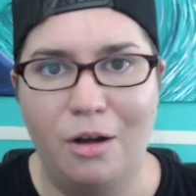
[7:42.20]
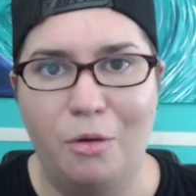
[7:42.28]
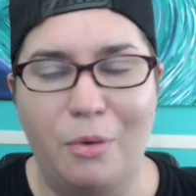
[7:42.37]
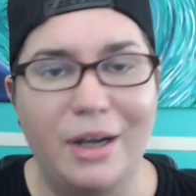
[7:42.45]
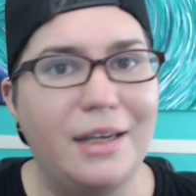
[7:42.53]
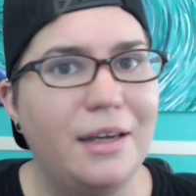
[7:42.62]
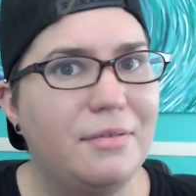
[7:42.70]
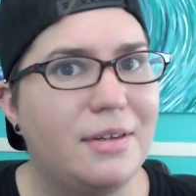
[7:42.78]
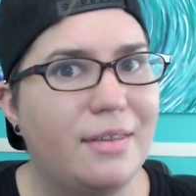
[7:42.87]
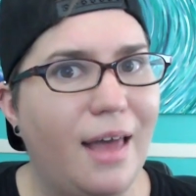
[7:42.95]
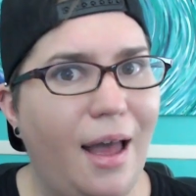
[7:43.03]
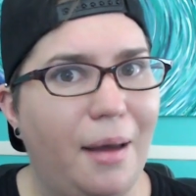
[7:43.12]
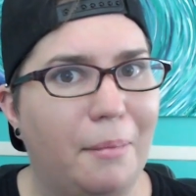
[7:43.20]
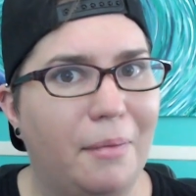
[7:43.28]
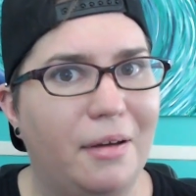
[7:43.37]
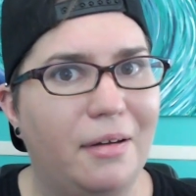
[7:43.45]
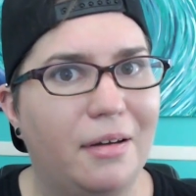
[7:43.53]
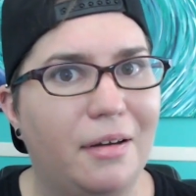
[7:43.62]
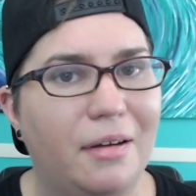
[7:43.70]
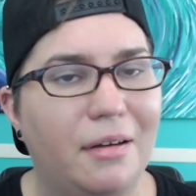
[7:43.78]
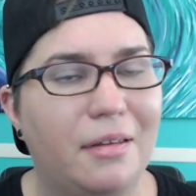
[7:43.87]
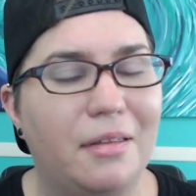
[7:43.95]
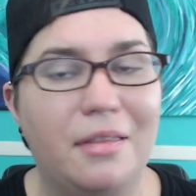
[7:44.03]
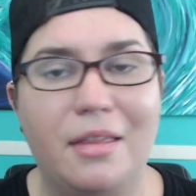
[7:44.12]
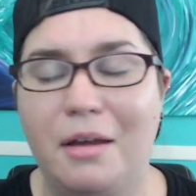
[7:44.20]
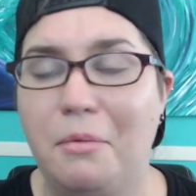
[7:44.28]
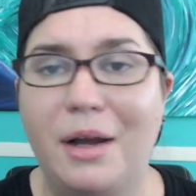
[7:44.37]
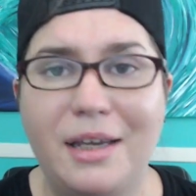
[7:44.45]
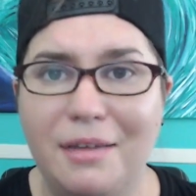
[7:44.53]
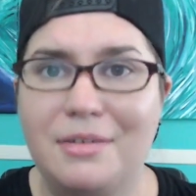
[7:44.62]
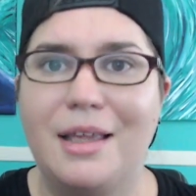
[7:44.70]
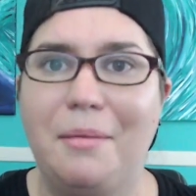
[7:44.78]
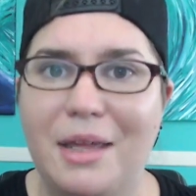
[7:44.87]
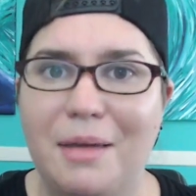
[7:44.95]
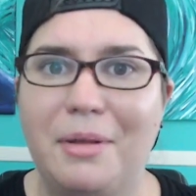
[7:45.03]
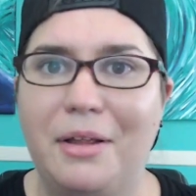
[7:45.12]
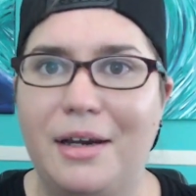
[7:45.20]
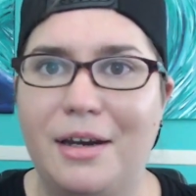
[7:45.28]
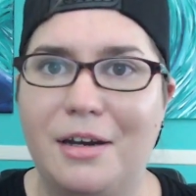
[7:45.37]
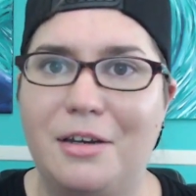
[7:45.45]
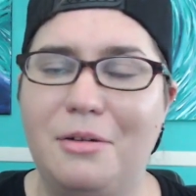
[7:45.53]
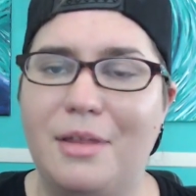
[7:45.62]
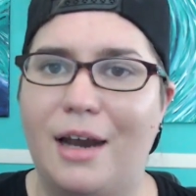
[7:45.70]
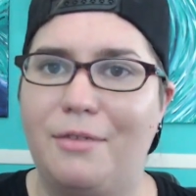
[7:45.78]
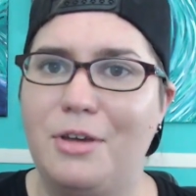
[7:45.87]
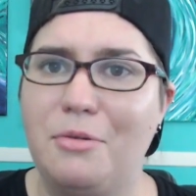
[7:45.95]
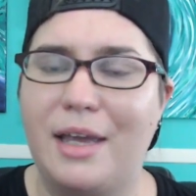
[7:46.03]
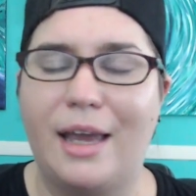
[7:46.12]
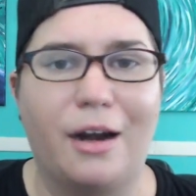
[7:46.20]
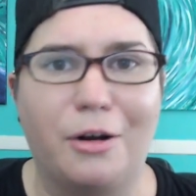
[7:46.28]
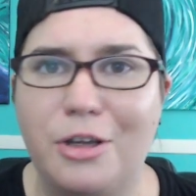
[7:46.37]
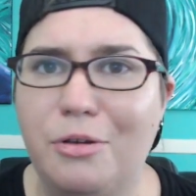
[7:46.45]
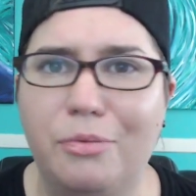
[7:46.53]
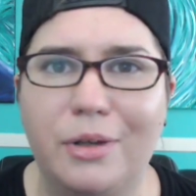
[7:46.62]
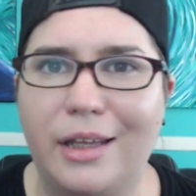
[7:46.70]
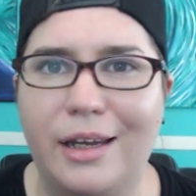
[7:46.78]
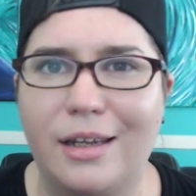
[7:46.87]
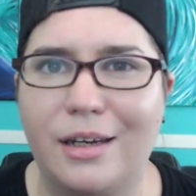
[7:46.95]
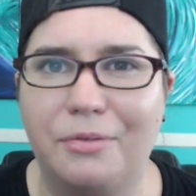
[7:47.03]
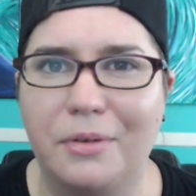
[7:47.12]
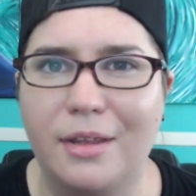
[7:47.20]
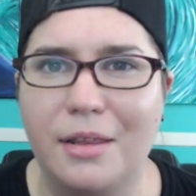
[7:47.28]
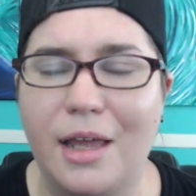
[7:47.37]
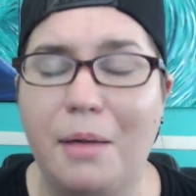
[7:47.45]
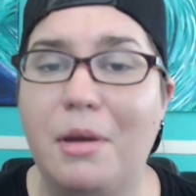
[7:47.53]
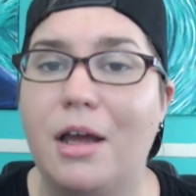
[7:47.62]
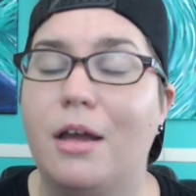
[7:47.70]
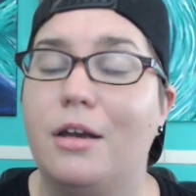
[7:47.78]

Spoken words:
What gives them the ability to do that? If you can't, are you really any different than them?